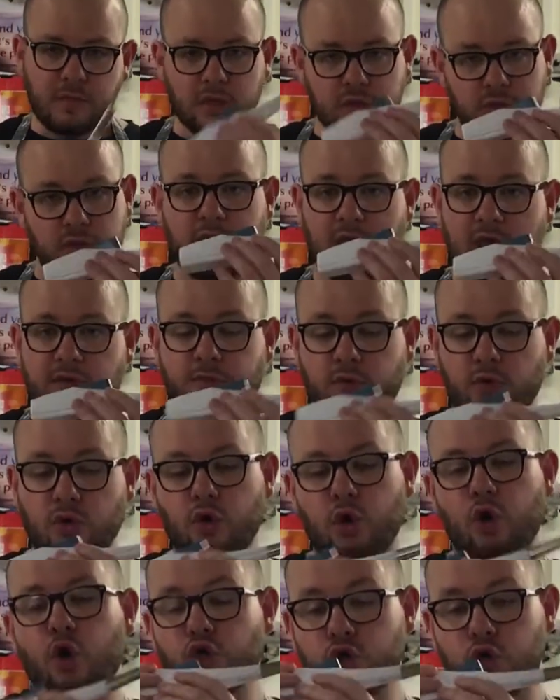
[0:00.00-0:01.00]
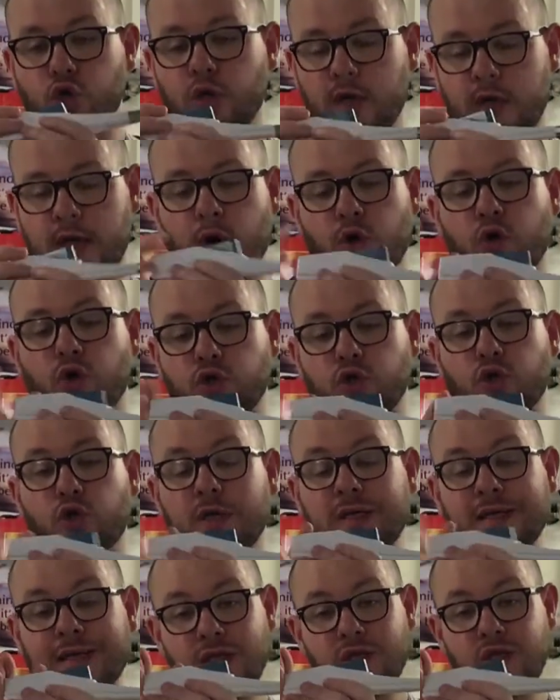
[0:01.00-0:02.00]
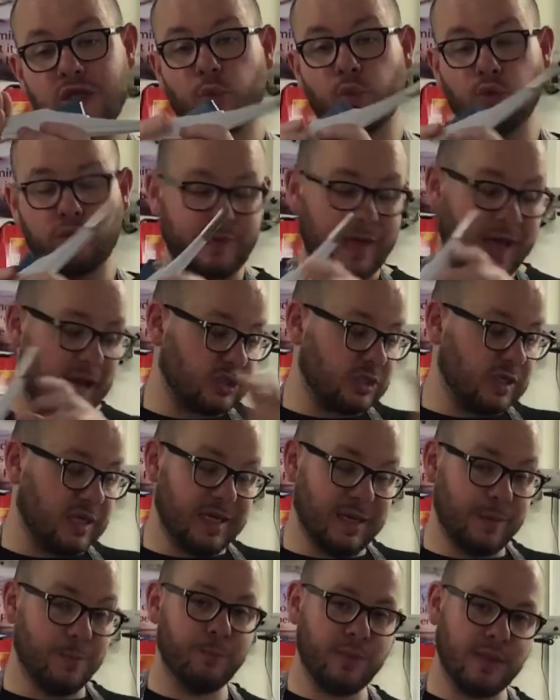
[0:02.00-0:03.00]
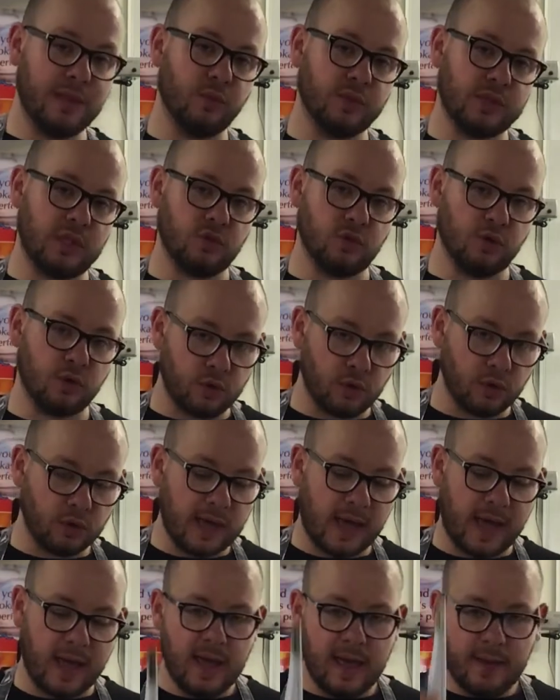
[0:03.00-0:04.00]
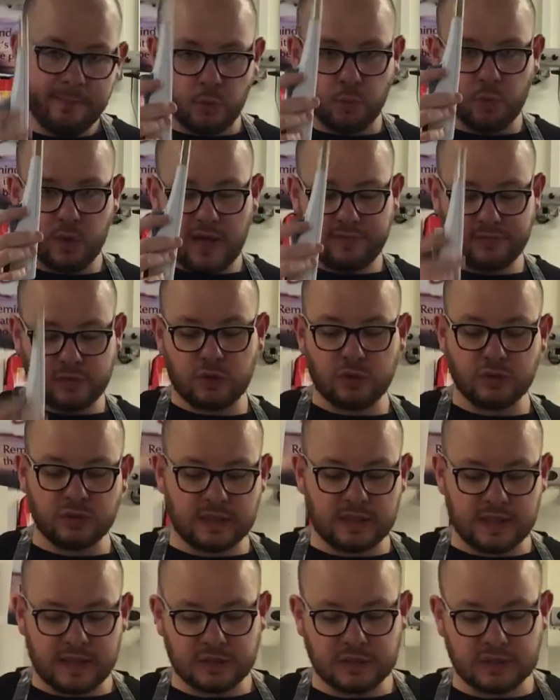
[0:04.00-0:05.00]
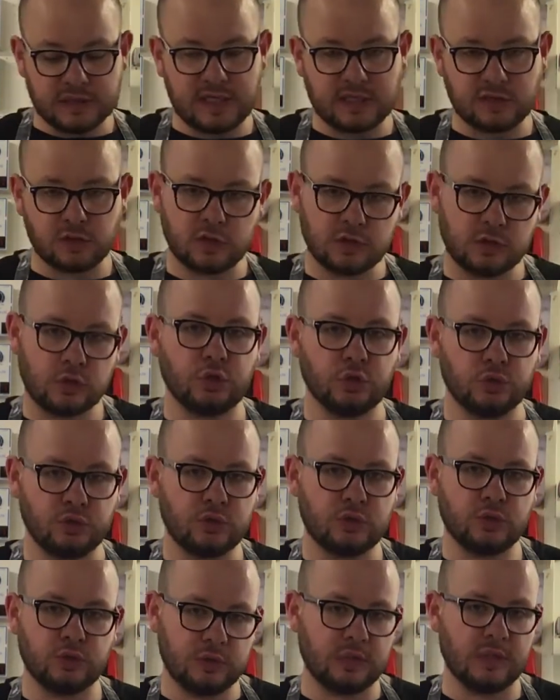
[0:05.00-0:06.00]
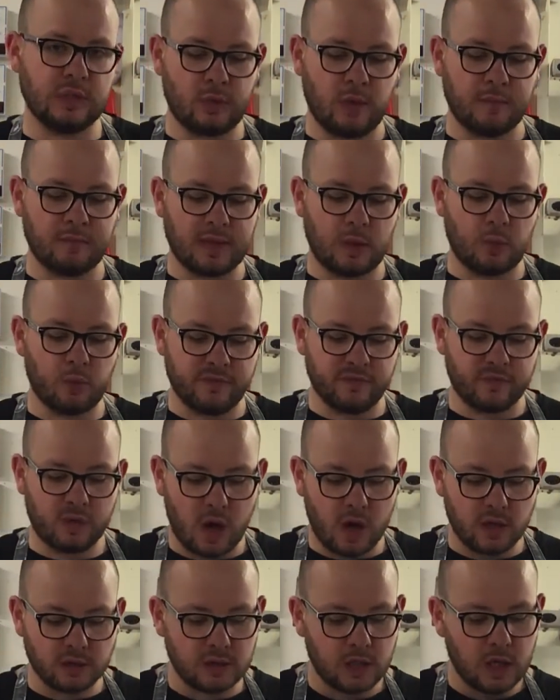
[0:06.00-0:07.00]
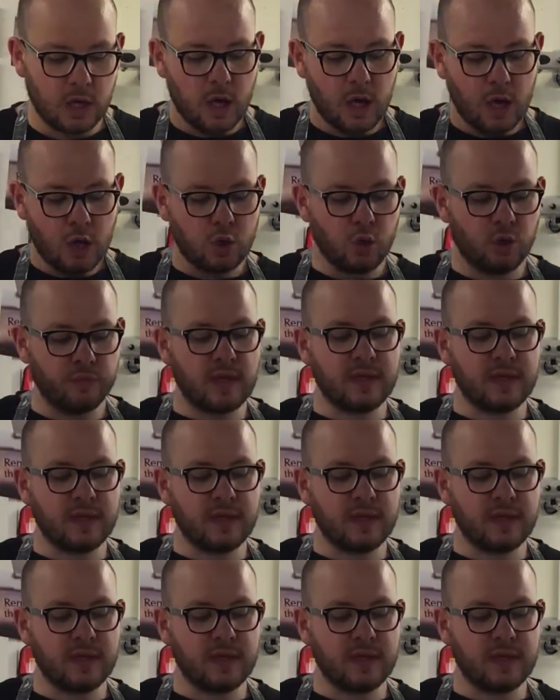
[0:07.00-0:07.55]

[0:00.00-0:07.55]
So therefore, all your ignition would be actually inbuilt within your cooker, but we have to use ignition sticks due to the equipment that we've got. You'll